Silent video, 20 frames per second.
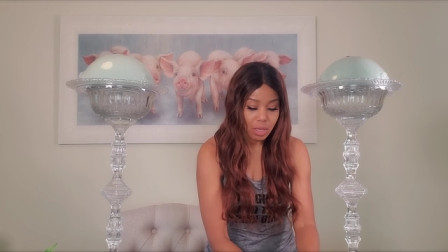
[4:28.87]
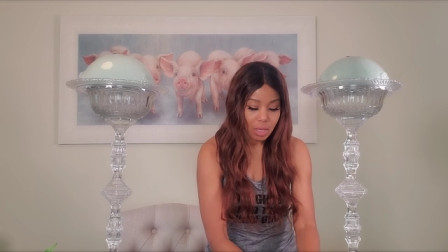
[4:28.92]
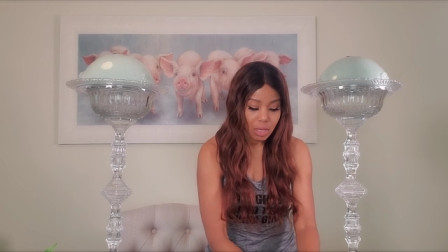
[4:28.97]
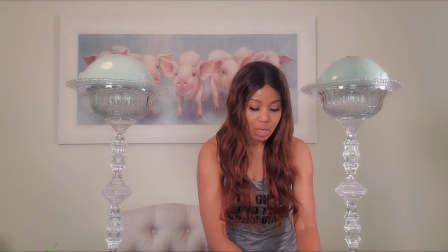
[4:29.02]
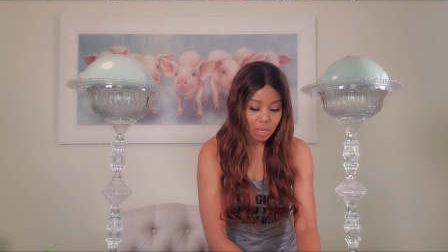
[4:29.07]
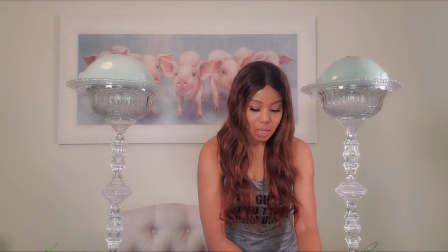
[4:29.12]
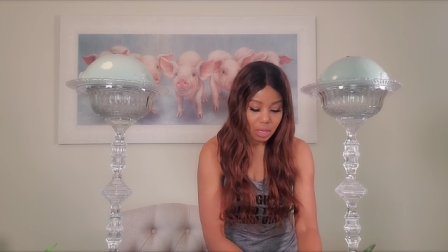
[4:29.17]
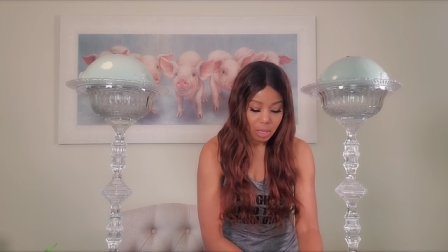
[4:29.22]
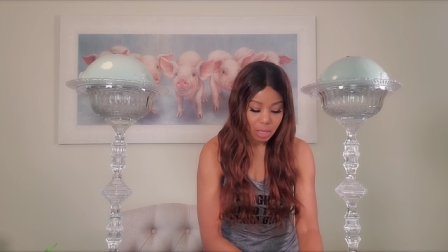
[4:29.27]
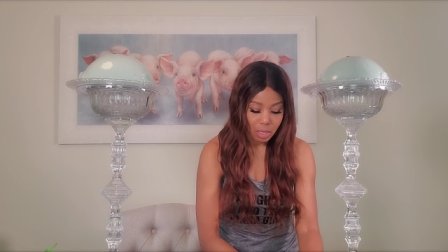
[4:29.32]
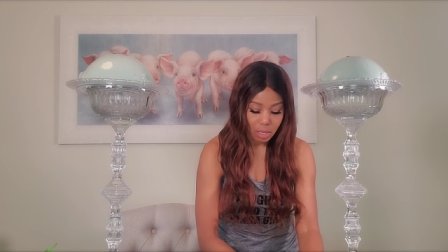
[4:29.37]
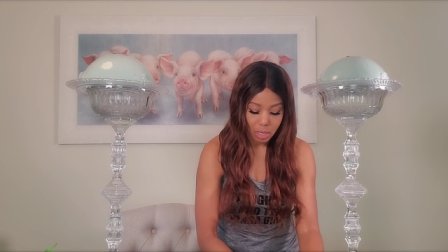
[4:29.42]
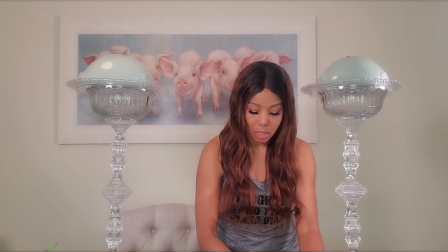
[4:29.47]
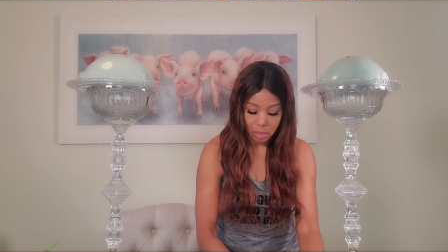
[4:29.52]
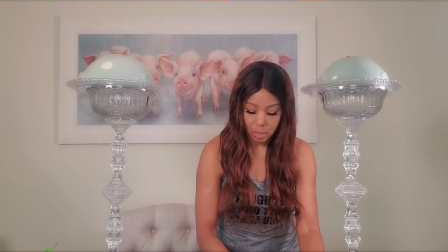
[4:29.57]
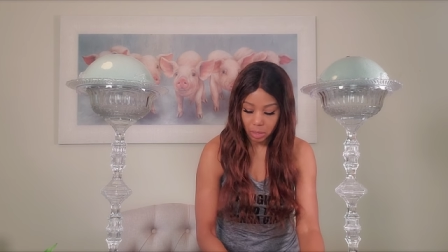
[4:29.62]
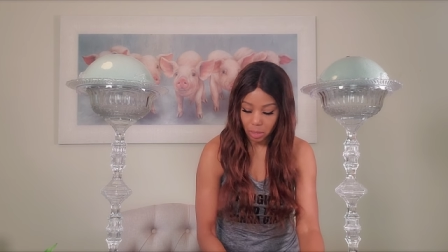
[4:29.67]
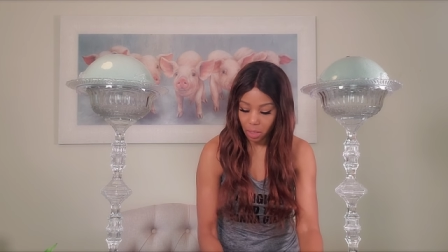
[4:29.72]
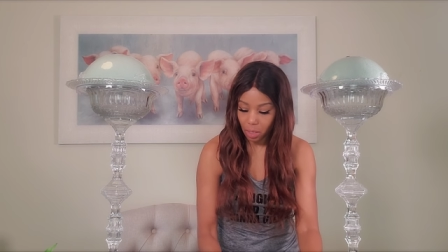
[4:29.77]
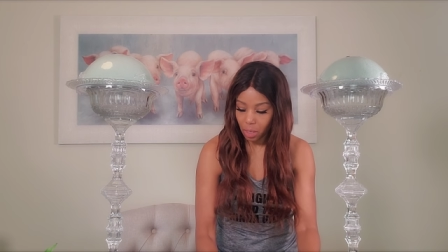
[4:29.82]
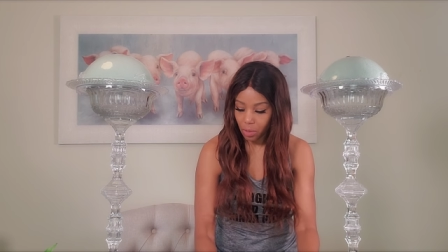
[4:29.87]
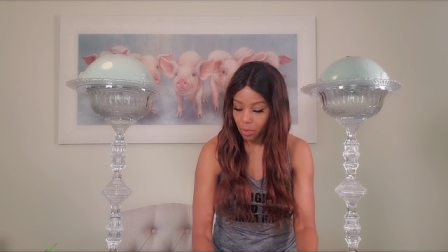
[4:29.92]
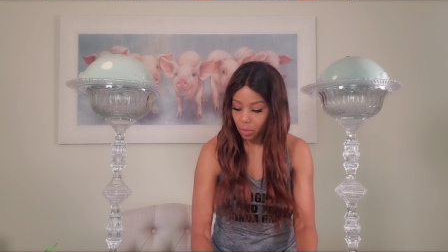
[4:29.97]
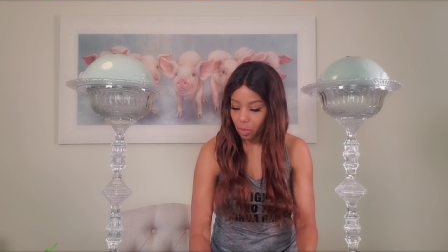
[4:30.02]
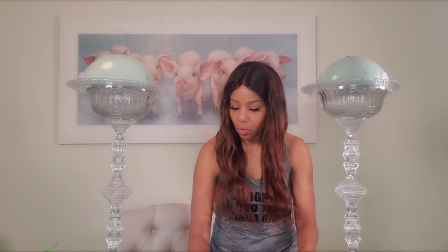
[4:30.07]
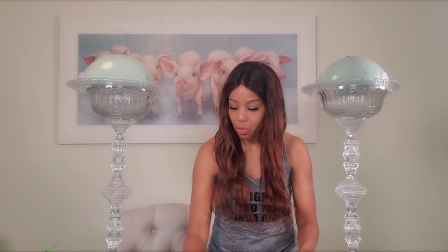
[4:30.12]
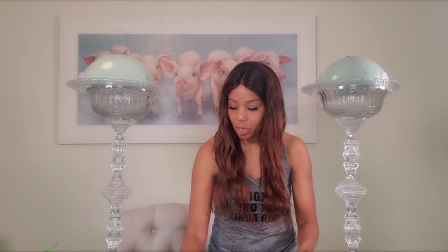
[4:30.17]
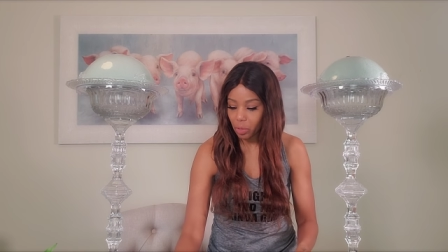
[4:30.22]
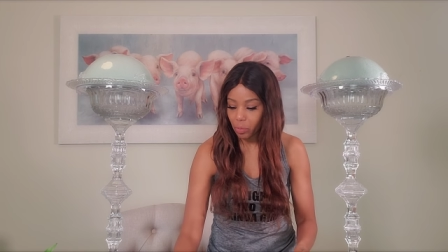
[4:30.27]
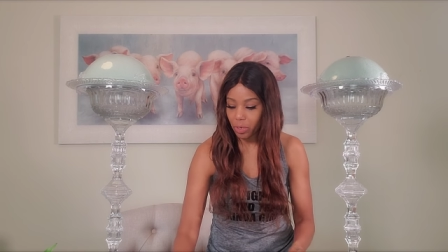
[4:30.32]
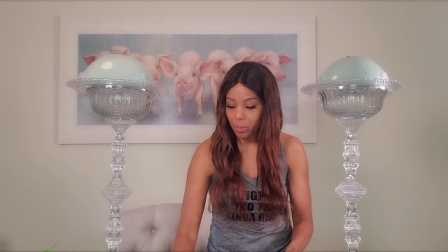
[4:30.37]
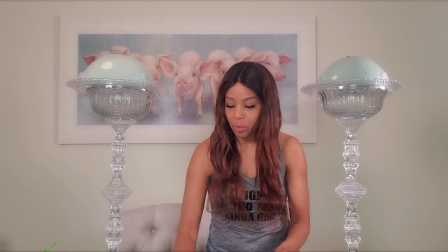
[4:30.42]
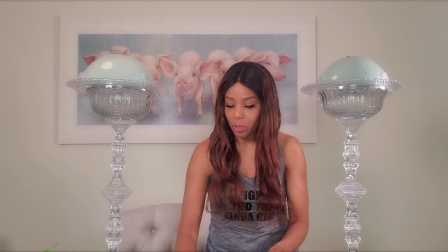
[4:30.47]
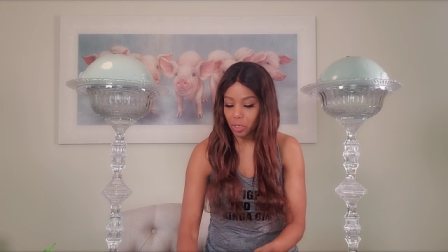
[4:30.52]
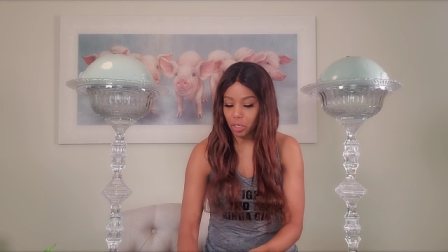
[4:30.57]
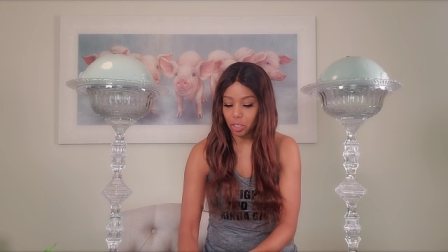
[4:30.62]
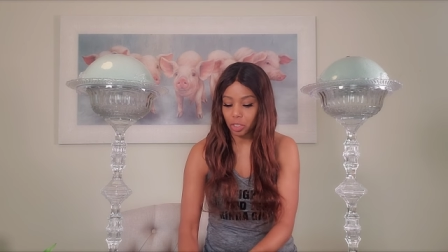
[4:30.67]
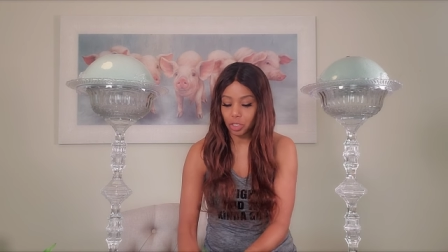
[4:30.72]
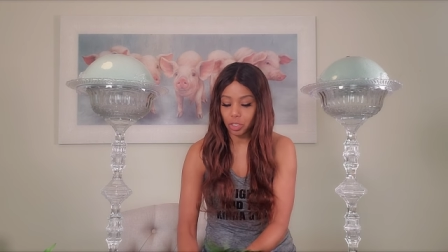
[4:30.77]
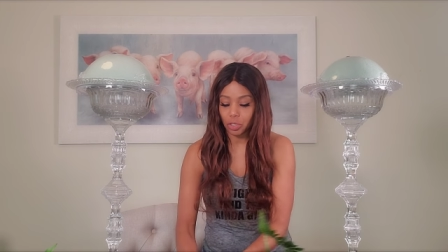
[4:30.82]
And other greenery I'm
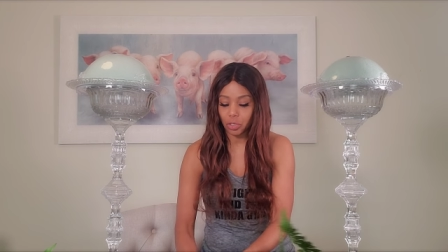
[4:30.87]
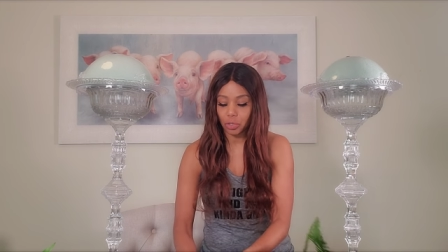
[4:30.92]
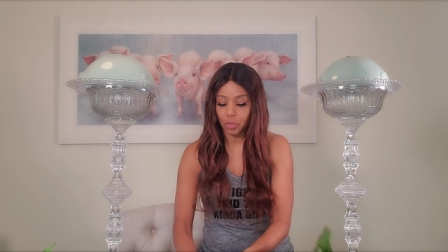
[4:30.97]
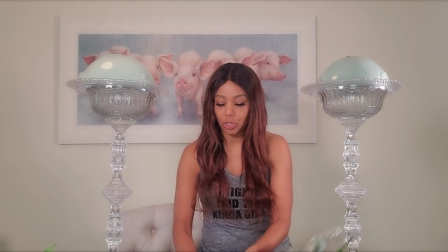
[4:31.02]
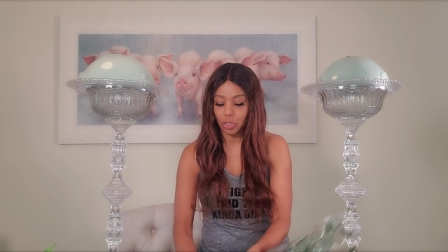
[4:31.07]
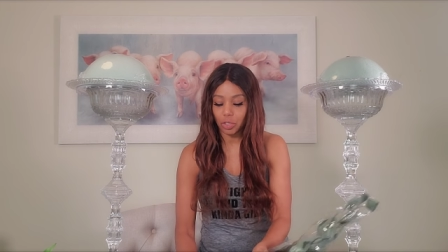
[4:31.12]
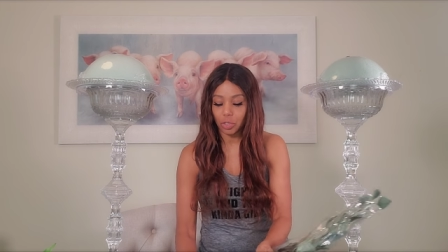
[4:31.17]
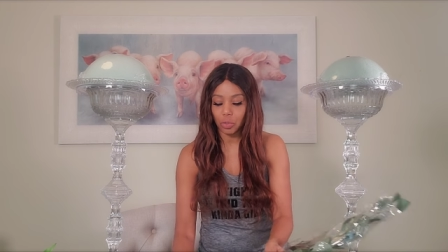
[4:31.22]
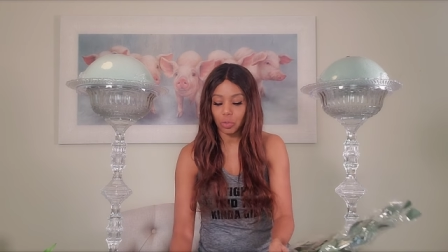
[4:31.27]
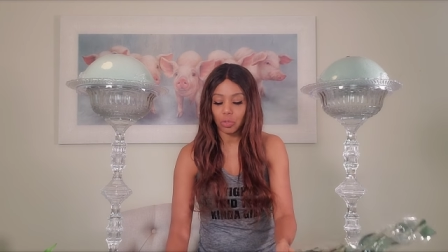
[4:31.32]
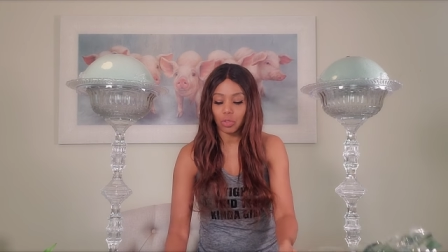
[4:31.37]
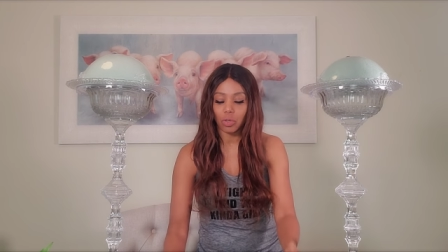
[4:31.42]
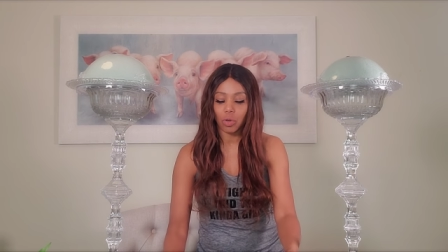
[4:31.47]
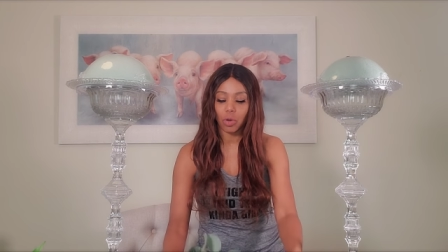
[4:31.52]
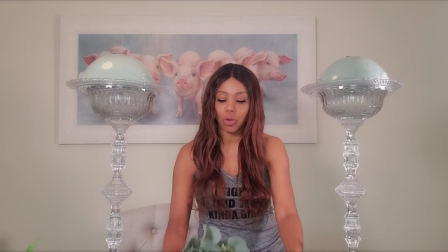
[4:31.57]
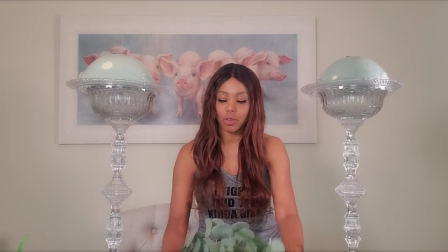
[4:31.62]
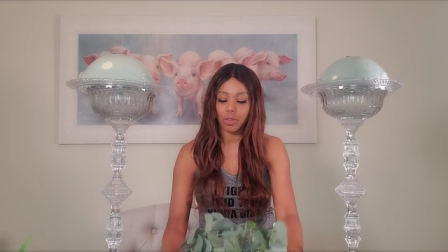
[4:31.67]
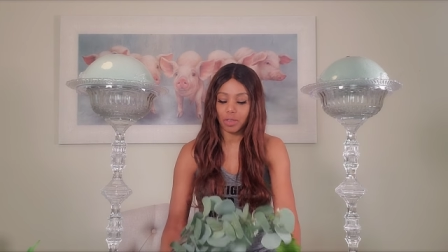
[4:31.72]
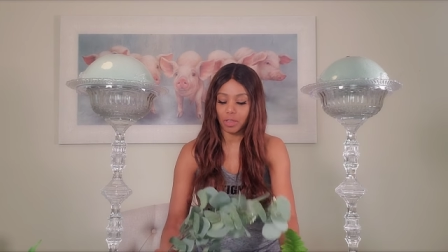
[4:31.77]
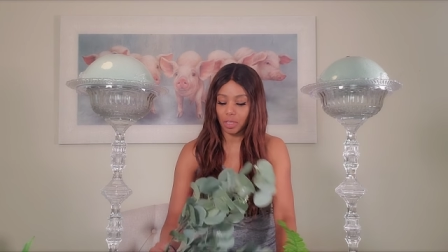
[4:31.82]
going to use are